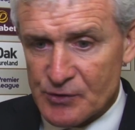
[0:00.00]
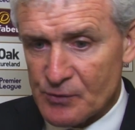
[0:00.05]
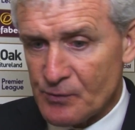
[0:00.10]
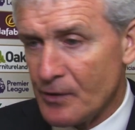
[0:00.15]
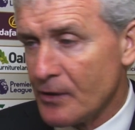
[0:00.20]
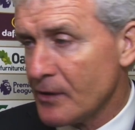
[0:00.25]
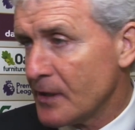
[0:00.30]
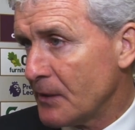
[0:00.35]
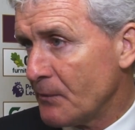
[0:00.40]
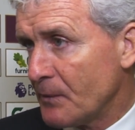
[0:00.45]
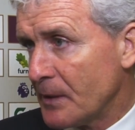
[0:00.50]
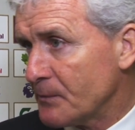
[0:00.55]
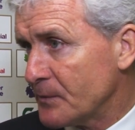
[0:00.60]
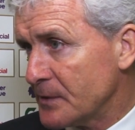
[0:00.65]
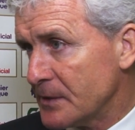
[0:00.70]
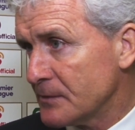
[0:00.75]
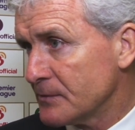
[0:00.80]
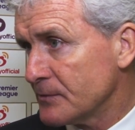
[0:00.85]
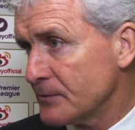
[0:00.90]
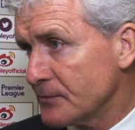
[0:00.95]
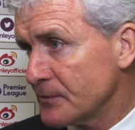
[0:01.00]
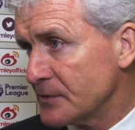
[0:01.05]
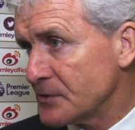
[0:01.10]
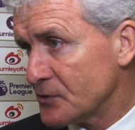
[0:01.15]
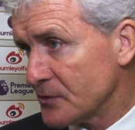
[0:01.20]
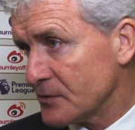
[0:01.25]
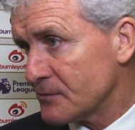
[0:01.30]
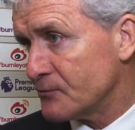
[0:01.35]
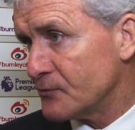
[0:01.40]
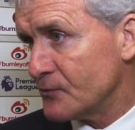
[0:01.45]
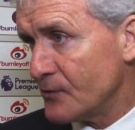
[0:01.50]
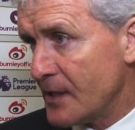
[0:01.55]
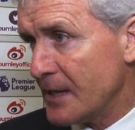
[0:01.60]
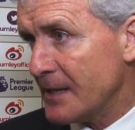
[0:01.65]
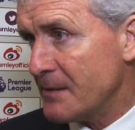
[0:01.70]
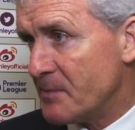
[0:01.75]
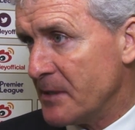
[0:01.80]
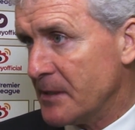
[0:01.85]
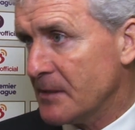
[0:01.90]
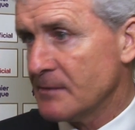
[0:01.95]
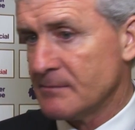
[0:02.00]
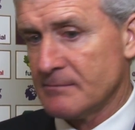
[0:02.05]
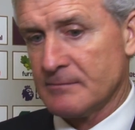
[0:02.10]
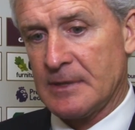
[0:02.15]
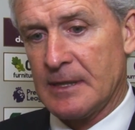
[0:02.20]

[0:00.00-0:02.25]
too early when we should really be